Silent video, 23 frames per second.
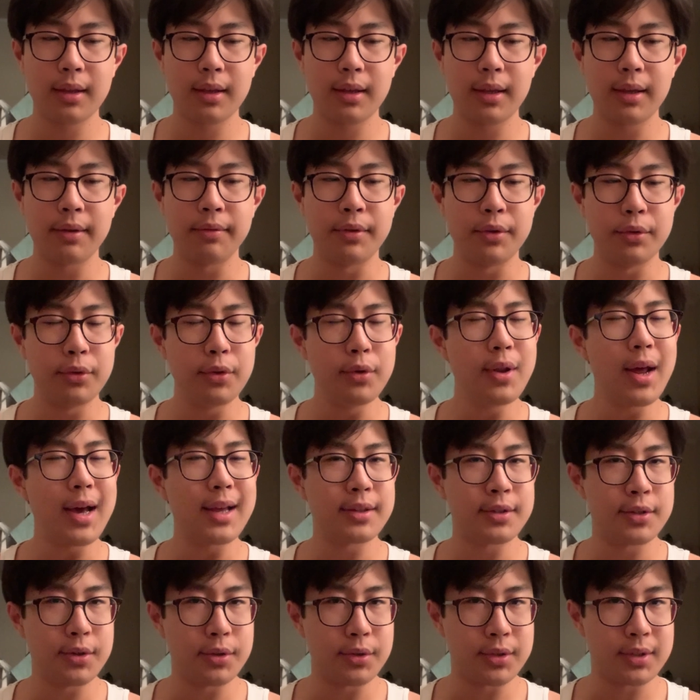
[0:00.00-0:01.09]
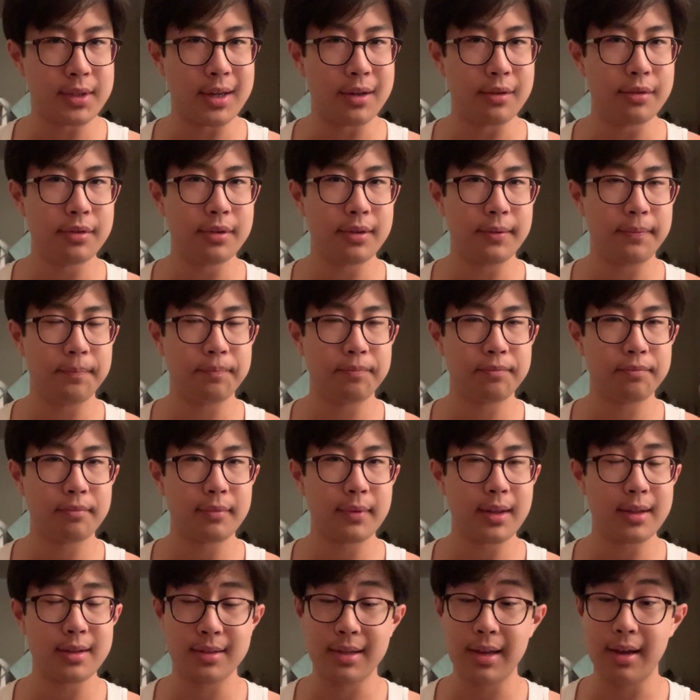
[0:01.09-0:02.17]
if you do that to yourself,
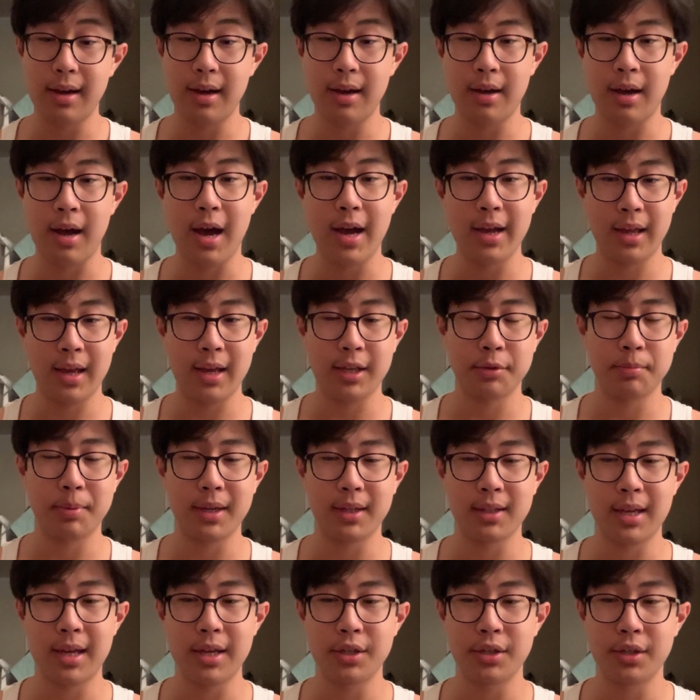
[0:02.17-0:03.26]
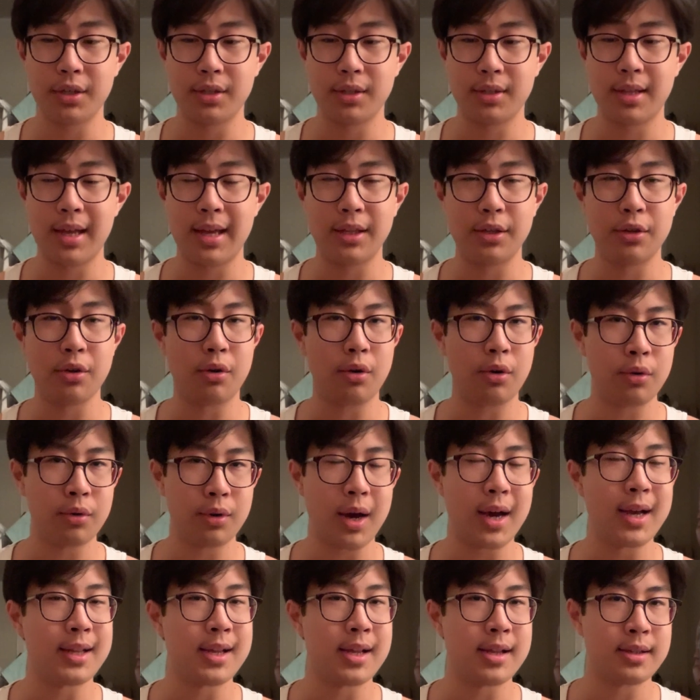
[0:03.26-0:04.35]
set higher expectations than your old
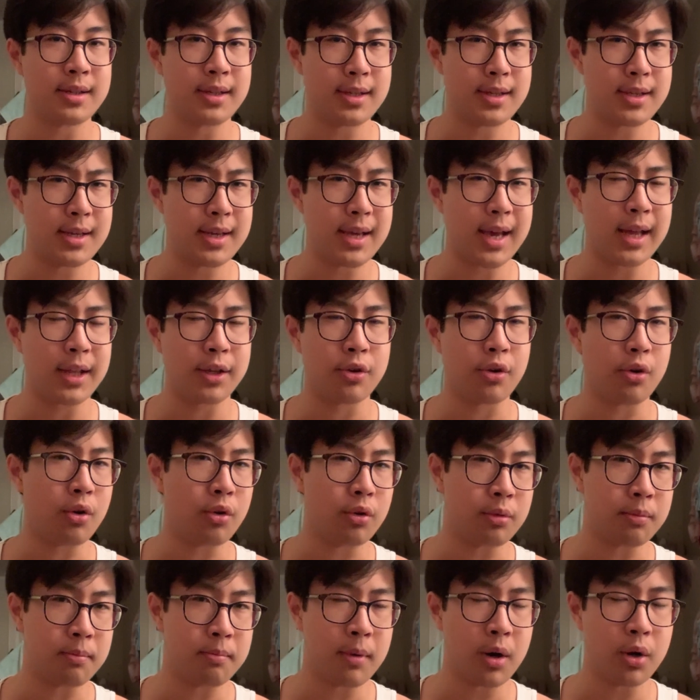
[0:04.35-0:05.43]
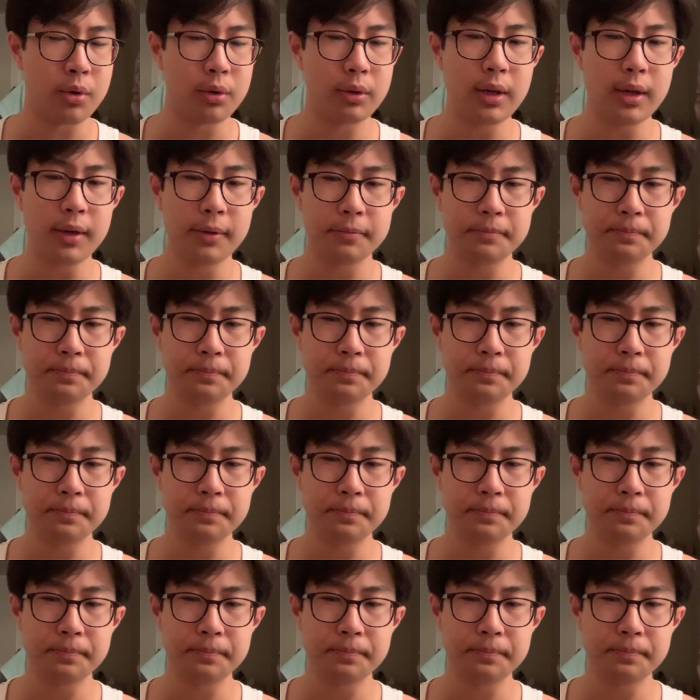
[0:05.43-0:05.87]
identity and your old mold,